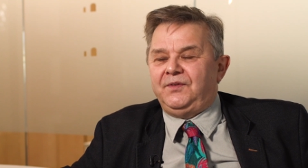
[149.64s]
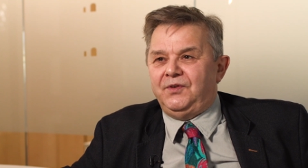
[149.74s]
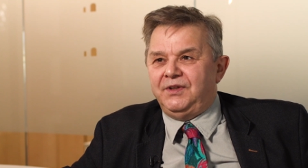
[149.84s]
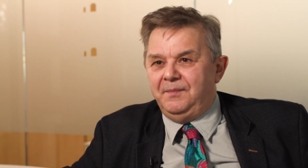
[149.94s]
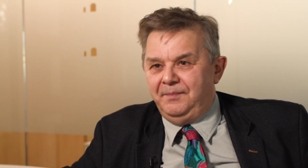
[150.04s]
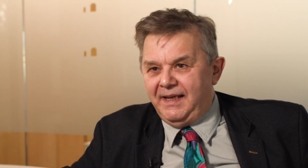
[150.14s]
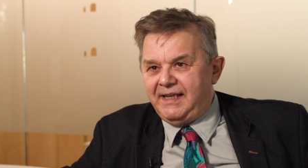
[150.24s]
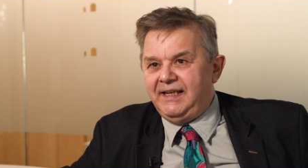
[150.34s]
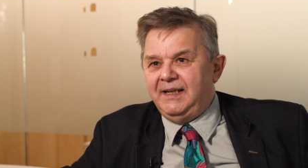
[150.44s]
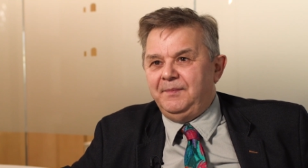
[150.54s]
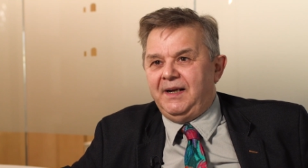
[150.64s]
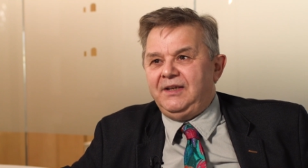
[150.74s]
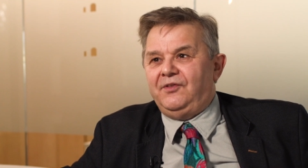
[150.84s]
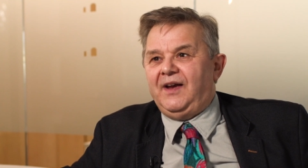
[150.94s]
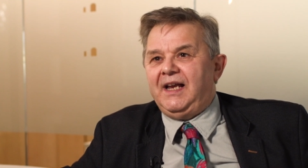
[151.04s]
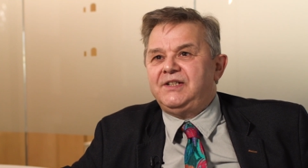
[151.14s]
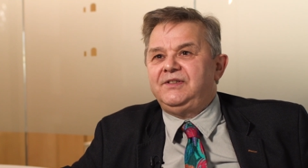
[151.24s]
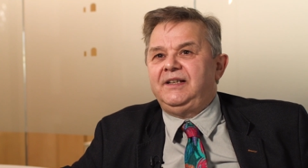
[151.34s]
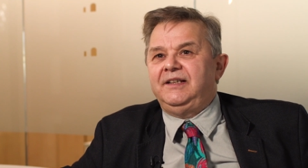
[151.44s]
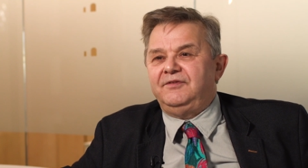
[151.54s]
good at making and
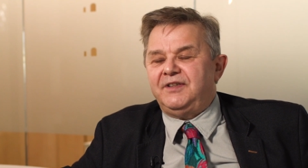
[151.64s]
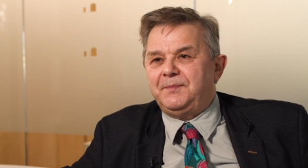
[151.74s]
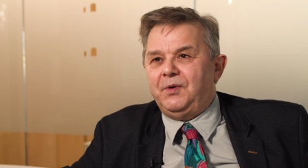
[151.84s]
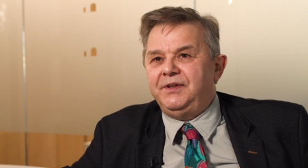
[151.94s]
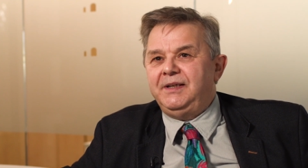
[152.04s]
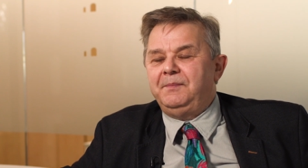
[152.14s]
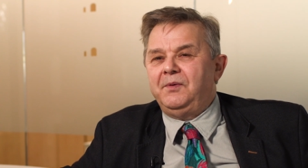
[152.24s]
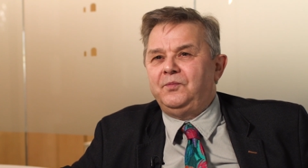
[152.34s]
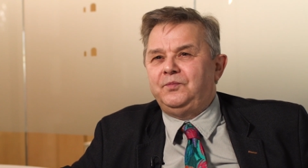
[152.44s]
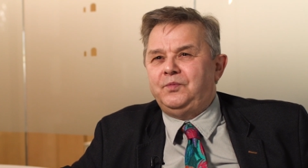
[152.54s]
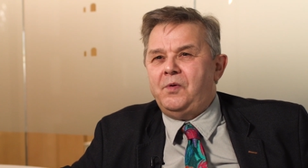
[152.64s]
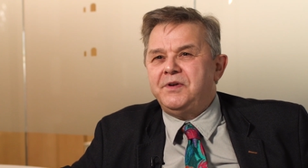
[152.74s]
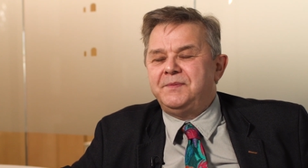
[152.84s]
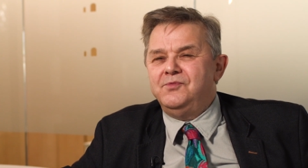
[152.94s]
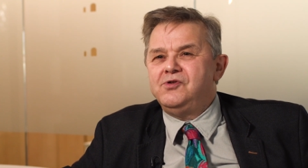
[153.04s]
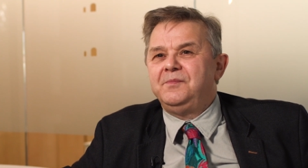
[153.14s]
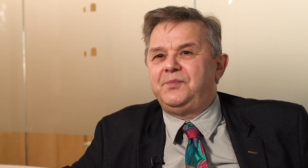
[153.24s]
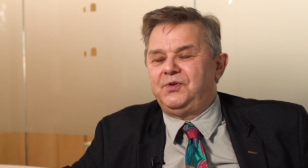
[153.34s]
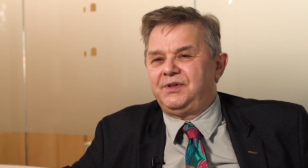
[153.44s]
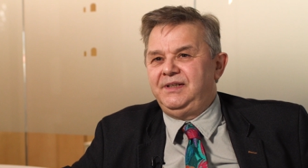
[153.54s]
manufacturing and responding, but what was more
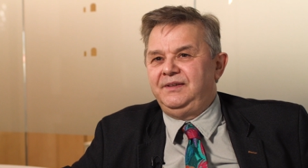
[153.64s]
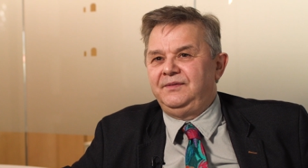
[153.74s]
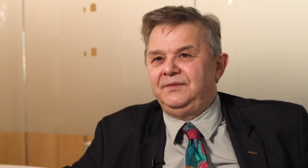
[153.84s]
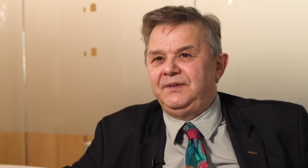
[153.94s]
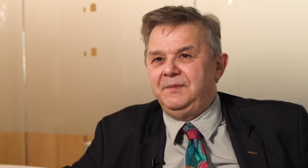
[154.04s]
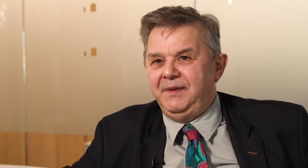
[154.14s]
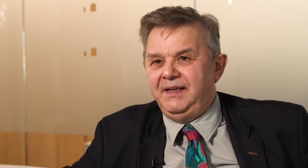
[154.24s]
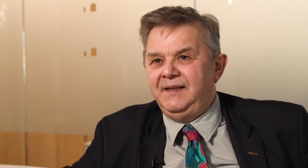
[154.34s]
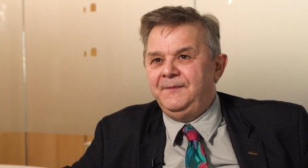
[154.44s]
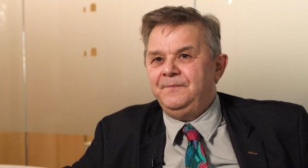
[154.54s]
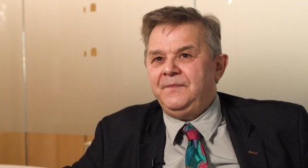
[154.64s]
important to me